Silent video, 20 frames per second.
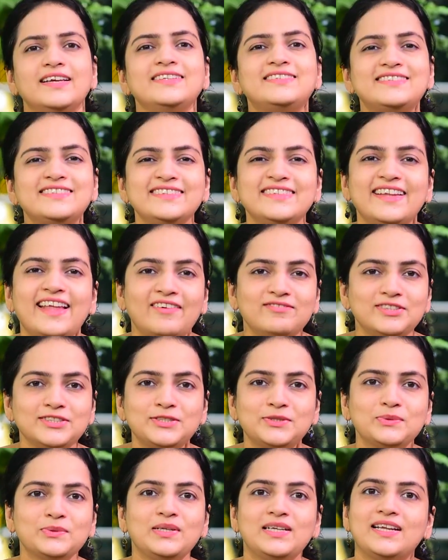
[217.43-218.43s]
It's
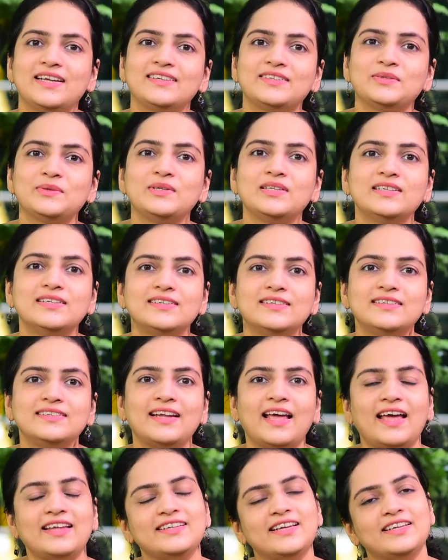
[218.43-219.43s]
never too late to
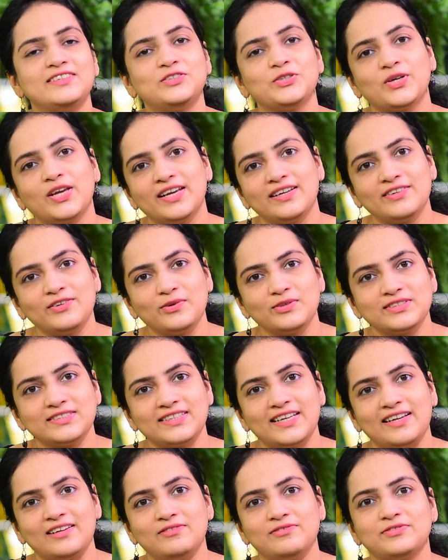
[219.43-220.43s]
learn and educate
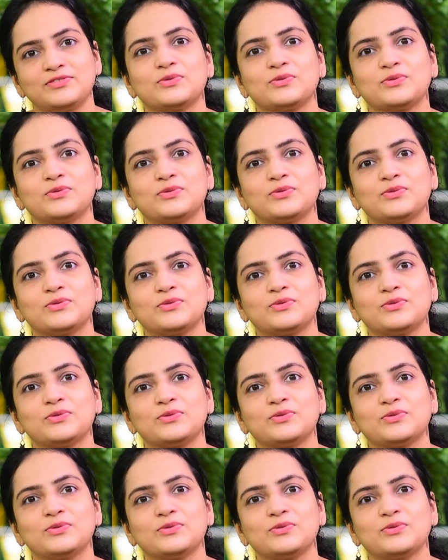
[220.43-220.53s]
yourself.